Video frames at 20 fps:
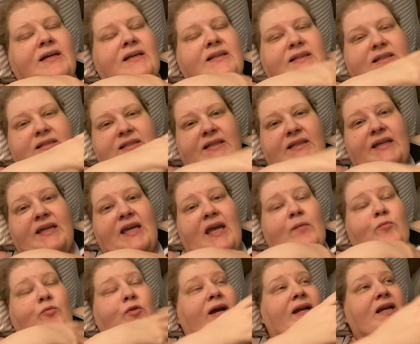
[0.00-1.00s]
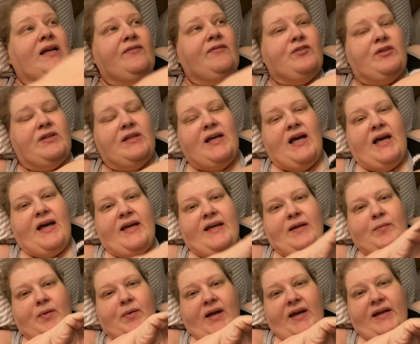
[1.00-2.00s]
listen, it came right after the guy
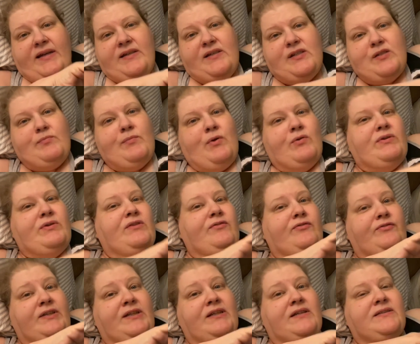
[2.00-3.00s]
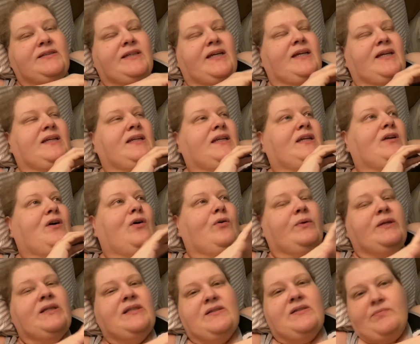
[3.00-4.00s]
behind us mowed the field, and it
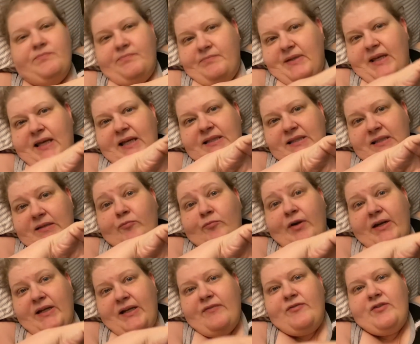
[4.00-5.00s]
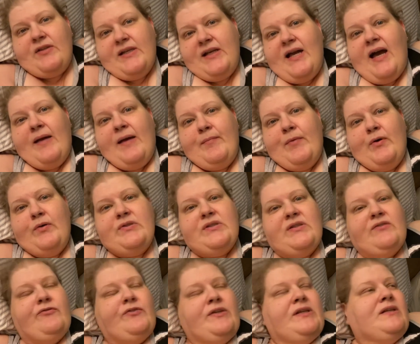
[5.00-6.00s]
always hits him right after the guy mows
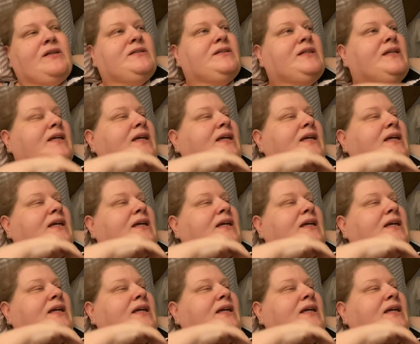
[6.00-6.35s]
the field.